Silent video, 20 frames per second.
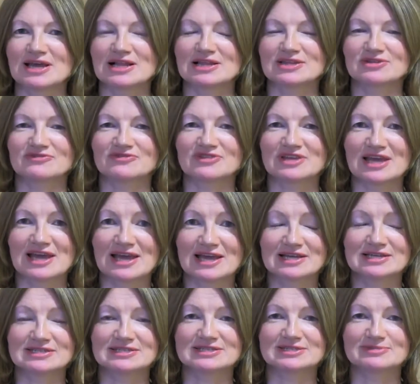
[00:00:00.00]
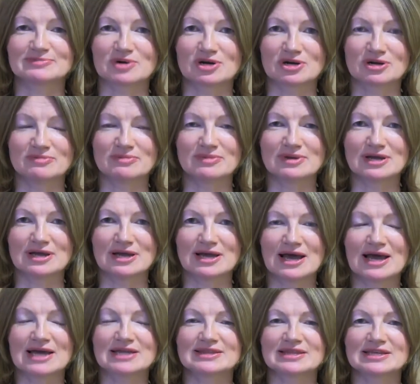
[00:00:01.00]
health of the egg and sperm
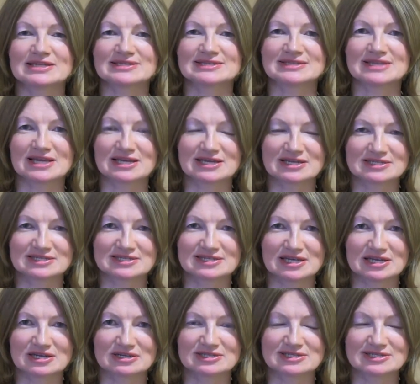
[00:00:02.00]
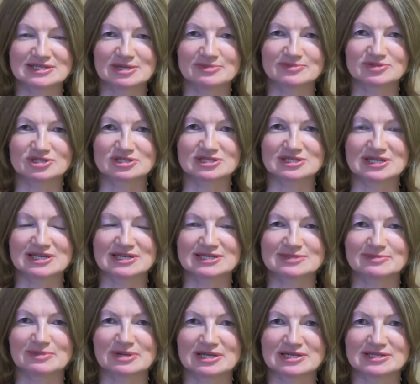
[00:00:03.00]
at that second that conception takes
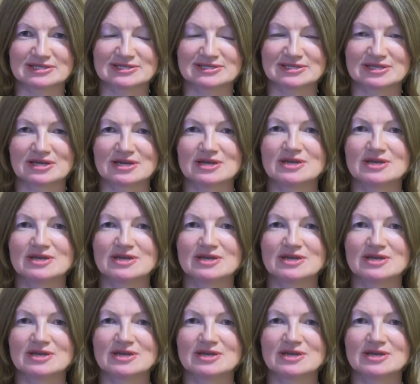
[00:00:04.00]
place.